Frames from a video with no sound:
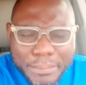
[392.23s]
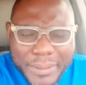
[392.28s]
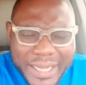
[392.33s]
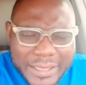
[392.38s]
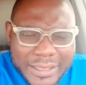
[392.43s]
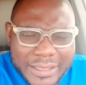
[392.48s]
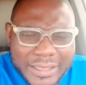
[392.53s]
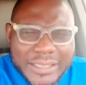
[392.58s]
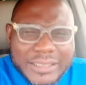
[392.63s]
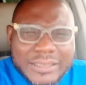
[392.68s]

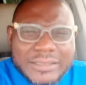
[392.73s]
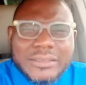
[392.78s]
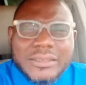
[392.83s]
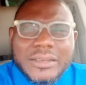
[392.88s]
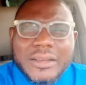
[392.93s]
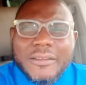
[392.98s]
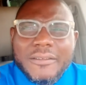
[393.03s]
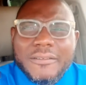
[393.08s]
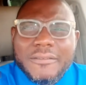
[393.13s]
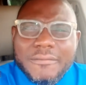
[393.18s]

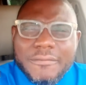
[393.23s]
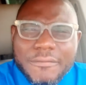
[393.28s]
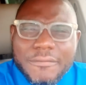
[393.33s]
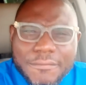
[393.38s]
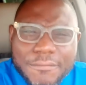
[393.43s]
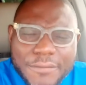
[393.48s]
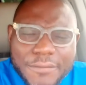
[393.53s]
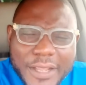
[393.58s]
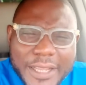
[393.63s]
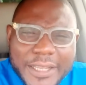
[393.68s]
Peddling
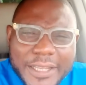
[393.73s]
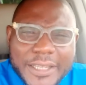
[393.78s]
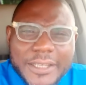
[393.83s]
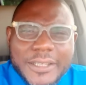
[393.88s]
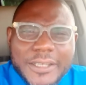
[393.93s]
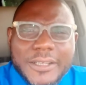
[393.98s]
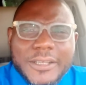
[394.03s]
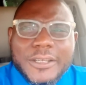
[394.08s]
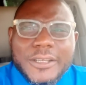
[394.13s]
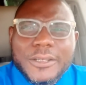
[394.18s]

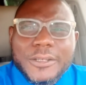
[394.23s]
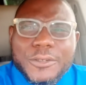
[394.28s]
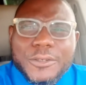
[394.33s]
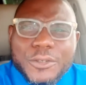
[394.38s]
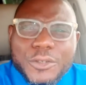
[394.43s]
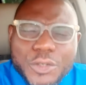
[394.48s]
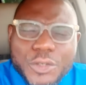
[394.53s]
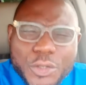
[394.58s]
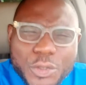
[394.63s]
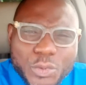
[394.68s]
fake
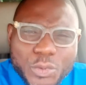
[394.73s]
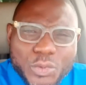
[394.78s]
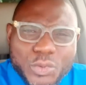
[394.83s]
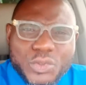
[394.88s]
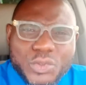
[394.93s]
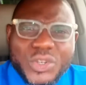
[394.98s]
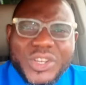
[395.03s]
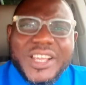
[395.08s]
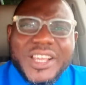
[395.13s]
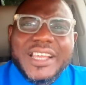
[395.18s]

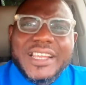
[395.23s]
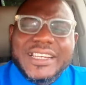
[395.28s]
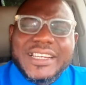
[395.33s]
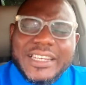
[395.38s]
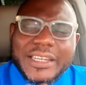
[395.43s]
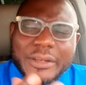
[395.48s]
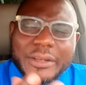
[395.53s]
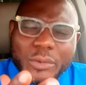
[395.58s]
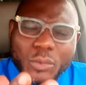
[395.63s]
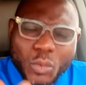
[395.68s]
news.
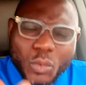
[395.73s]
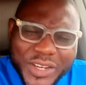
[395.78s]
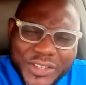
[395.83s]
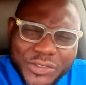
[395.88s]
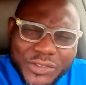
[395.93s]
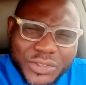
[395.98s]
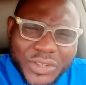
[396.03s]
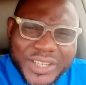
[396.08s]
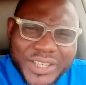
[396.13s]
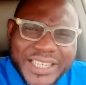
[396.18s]
The
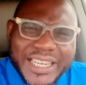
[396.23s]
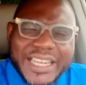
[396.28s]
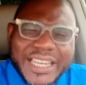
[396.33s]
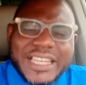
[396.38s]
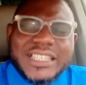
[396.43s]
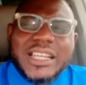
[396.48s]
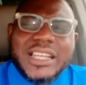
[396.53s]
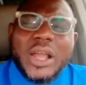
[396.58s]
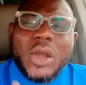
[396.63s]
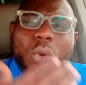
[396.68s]
question
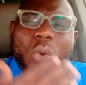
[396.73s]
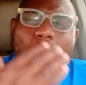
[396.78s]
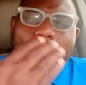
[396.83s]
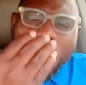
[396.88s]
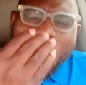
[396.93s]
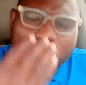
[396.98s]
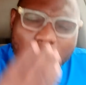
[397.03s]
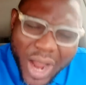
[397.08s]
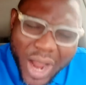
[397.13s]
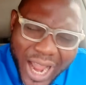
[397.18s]
is,
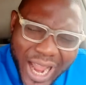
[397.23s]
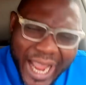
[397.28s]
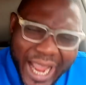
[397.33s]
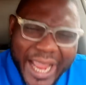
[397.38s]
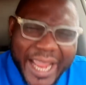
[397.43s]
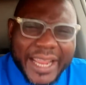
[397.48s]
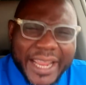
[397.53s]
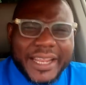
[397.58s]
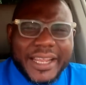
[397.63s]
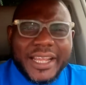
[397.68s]
why?
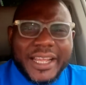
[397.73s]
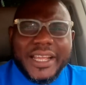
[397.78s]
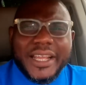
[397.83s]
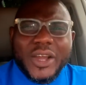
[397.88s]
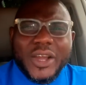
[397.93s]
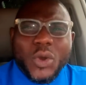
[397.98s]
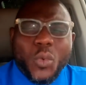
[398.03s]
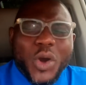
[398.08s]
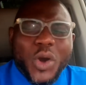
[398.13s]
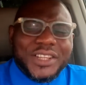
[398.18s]

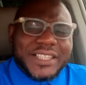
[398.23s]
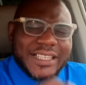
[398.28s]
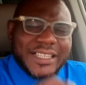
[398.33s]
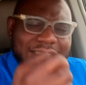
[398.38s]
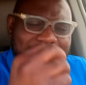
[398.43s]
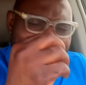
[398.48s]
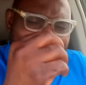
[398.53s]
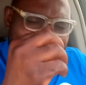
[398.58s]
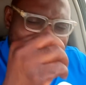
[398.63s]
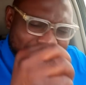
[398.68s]
What
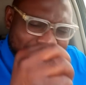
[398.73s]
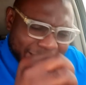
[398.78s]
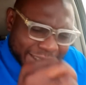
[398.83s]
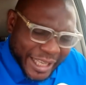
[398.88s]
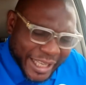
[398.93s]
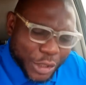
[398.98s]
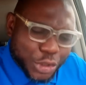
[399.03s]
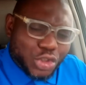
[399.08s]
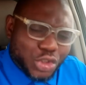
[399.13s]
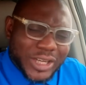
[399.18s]
is the
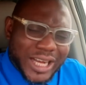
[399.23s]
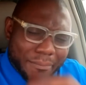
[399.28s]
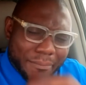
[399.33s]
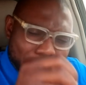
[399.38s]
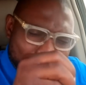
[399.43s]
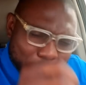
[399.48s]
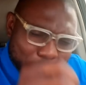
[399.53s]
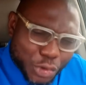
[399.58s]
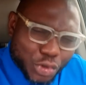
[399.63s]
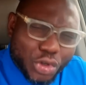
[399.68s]
intention
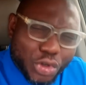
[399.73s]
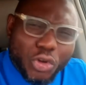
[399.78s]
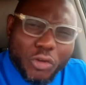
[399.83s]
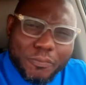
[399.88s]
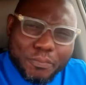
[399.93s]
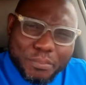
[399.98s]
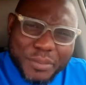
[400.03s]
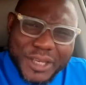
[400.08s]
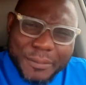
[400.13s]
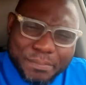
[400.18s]
and mission
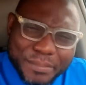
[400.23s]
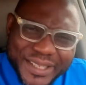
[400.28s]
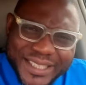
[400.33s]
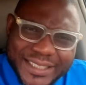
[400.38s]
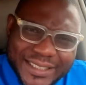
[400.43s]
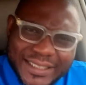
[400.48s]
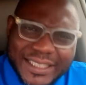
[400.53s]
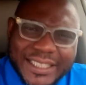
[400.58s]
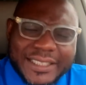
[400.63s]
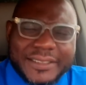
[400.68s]
of
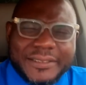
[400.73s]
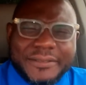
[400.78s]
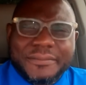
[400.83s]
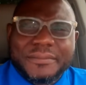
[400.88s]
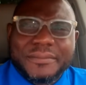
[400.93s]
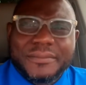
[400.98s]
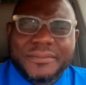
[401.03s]
BBC